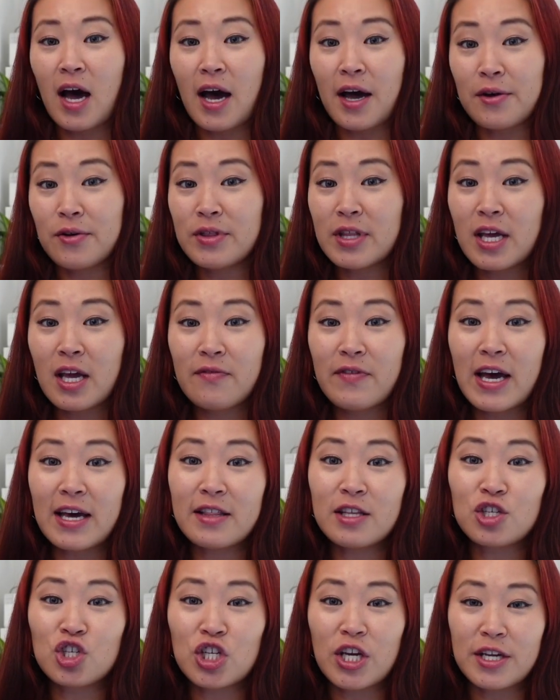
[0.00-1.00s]
I don't think I've had
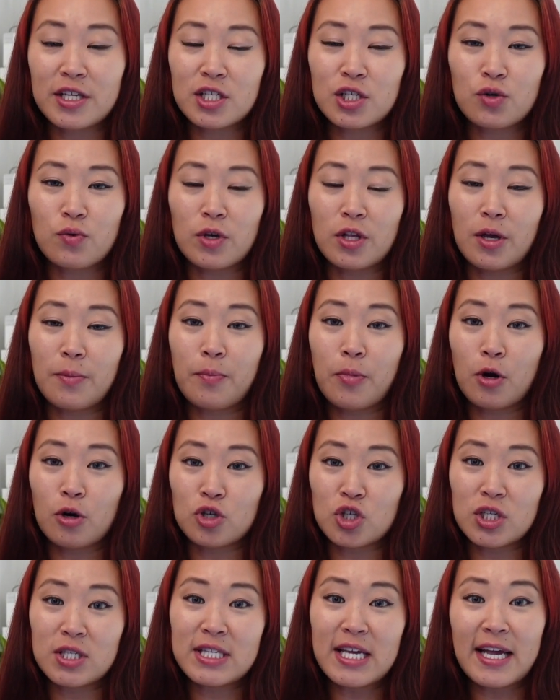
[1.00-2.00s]
the chance to really
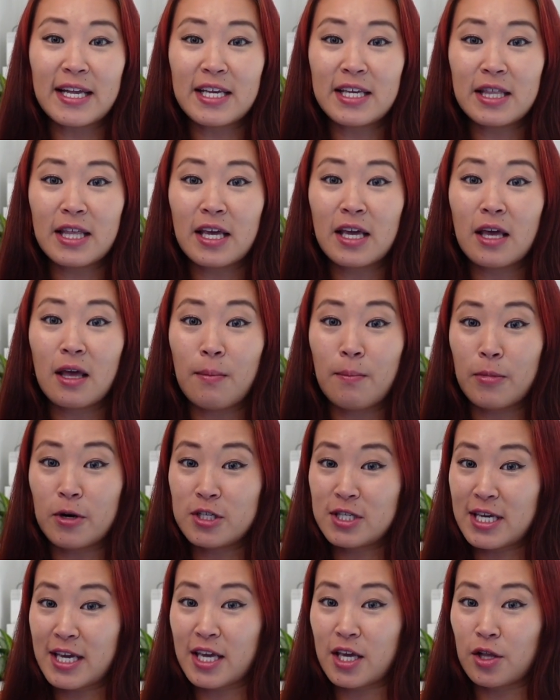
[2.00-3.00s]
purchase anything in
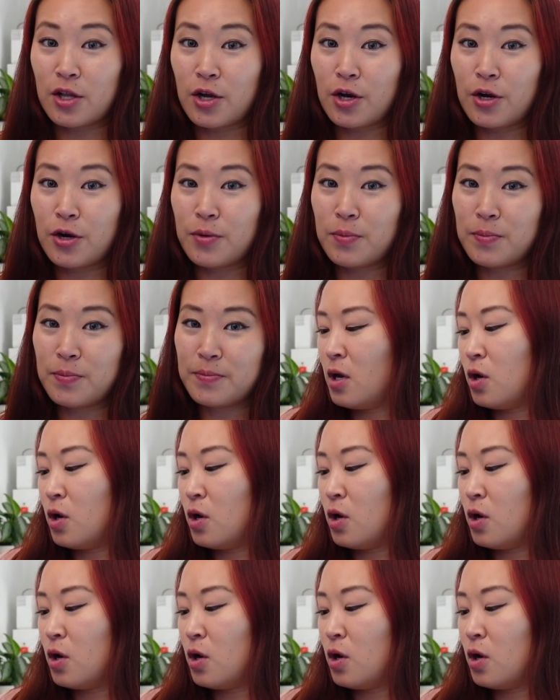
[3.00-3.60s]
particular.